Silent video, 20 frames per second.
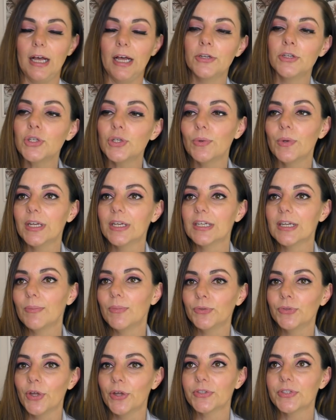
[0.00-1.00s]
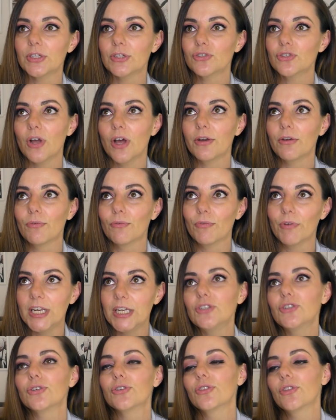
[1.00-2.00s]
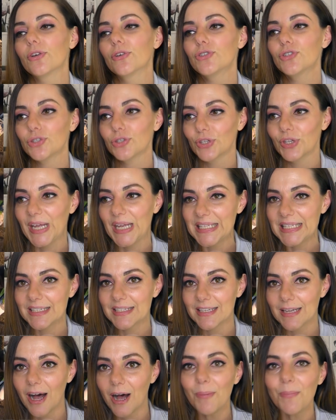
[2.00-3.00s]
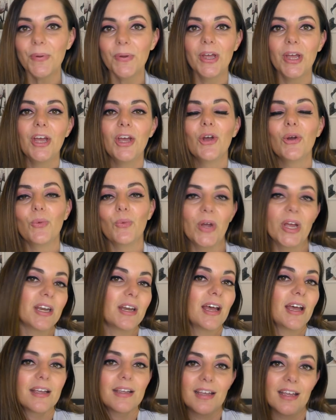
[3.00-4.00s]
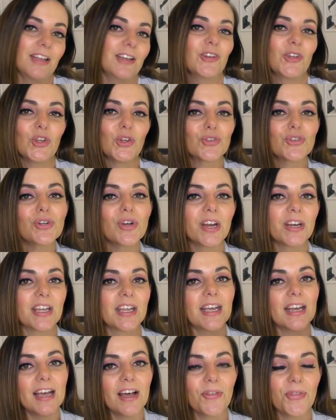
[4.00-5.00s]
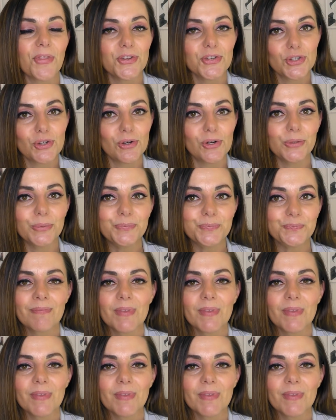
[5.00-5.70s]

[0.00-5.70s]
undoing double knots and trying to redo those shoelaces up when, again, you're trying to get out the door.